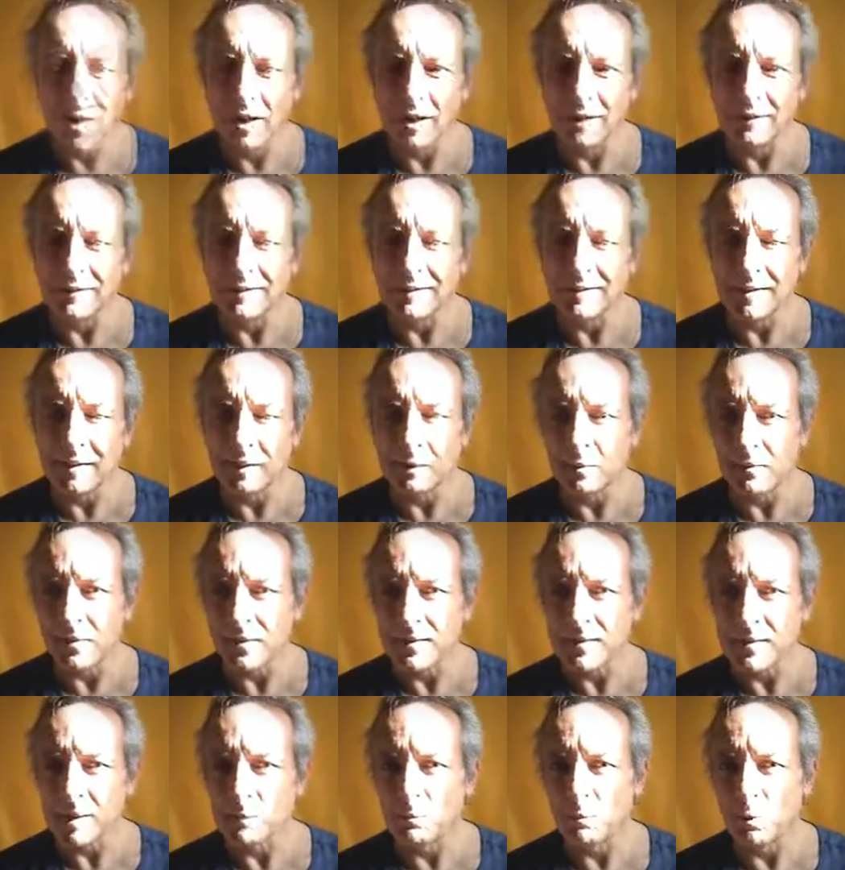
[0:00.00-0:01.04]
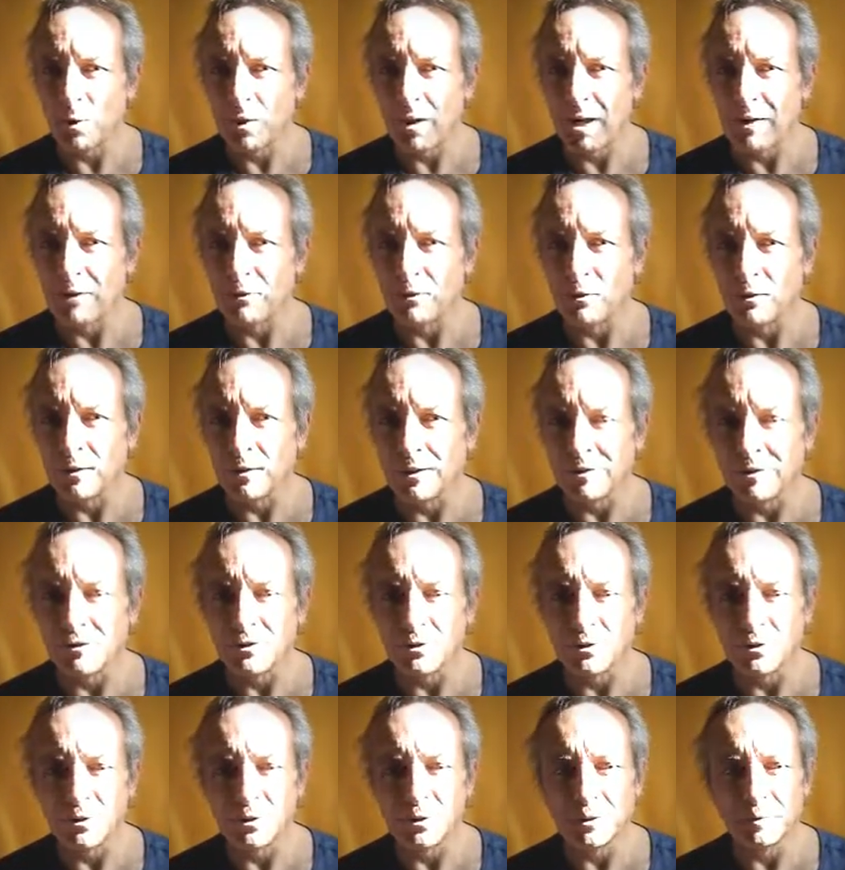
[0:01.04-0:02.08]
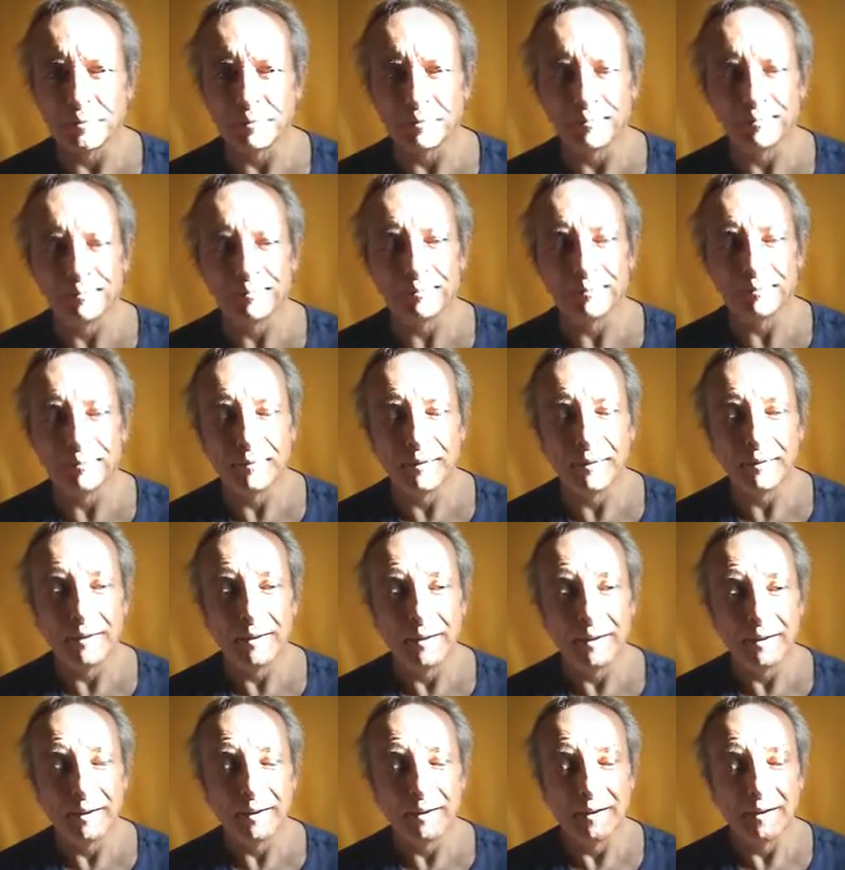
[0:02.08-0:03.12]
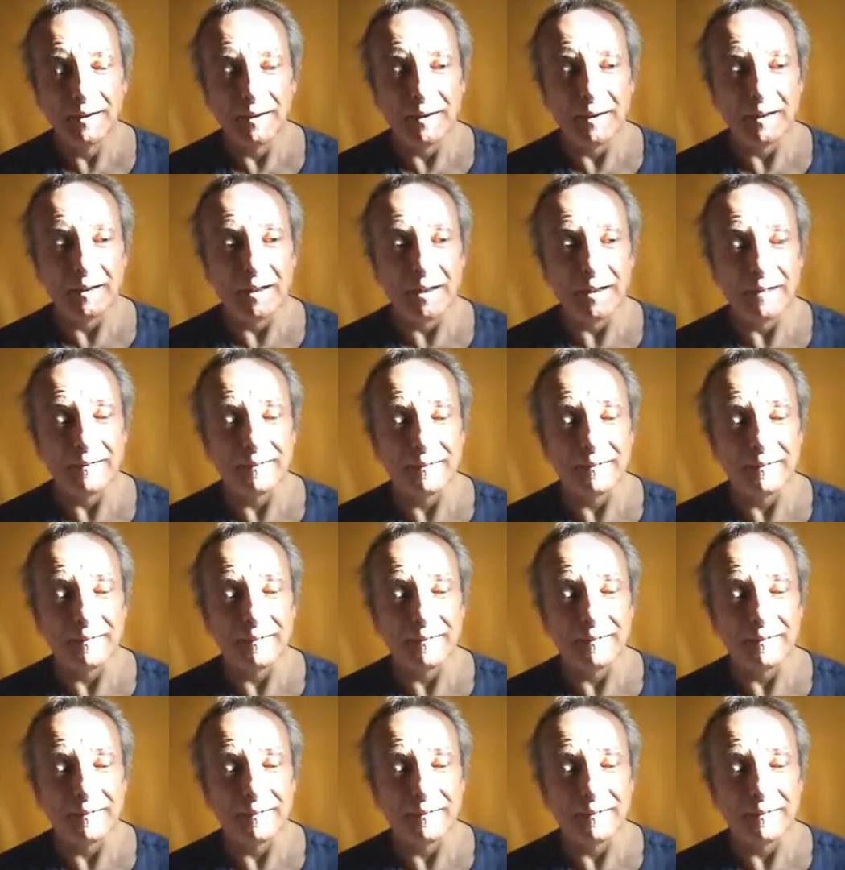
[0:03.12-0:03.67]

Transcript: And he said it with a somewhat ironic tone, and I